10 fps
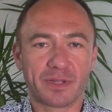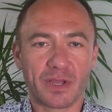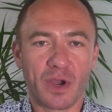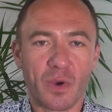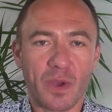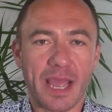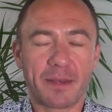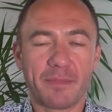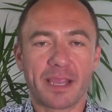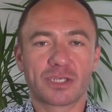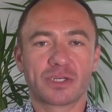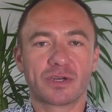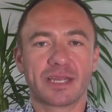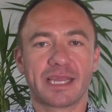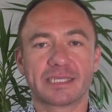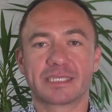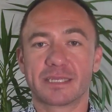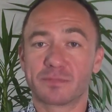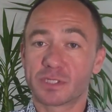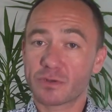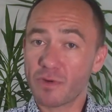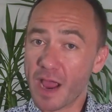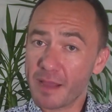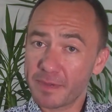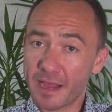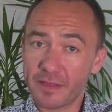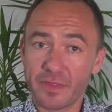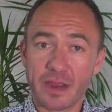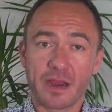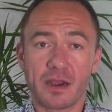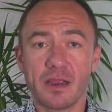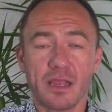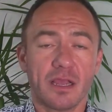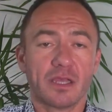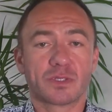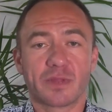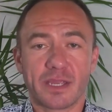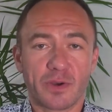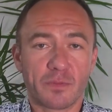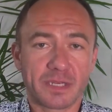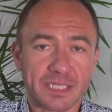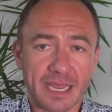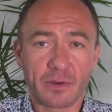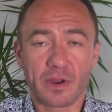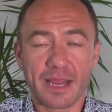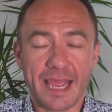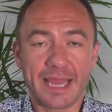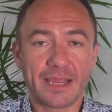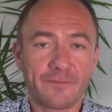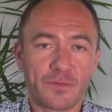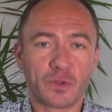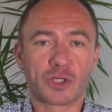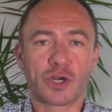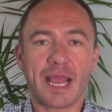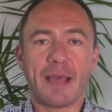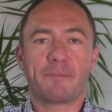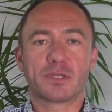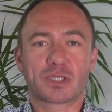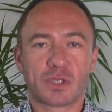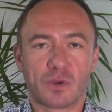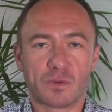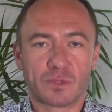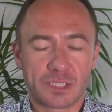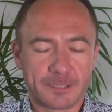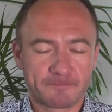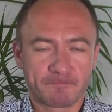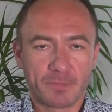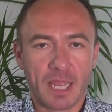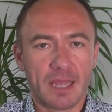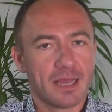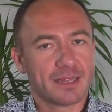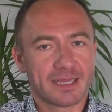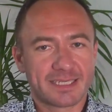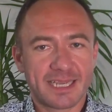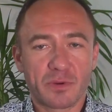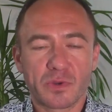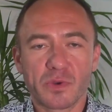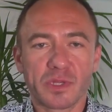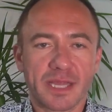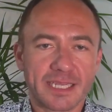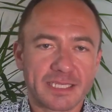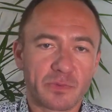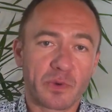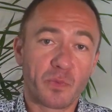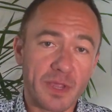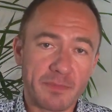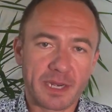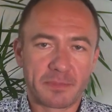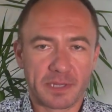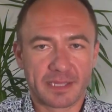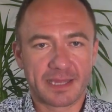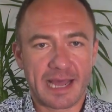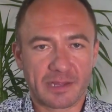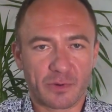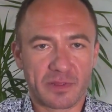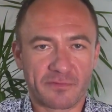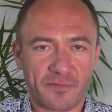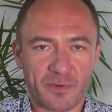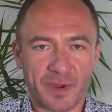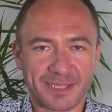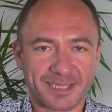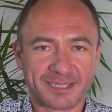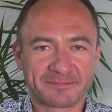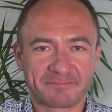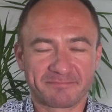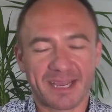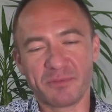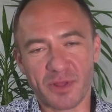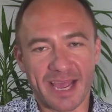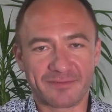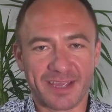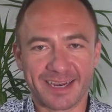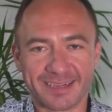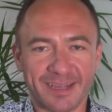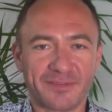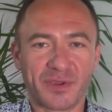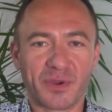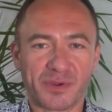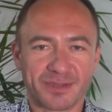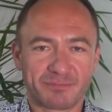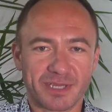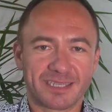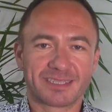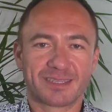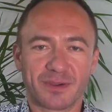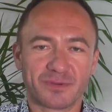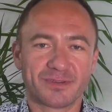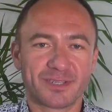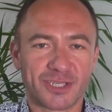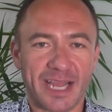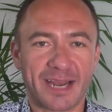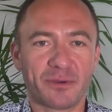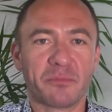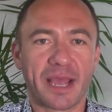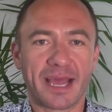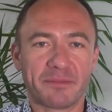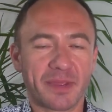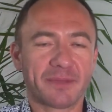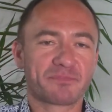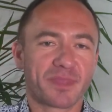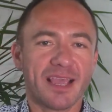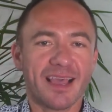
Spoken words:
below, and make sure to hit subscribe down there so that you don't miss out on any future episodes. Let's see how Google likes it when we manipulate the algorithm for once. I'm only half kidding. Love you, Google. Please don't shadow ban me.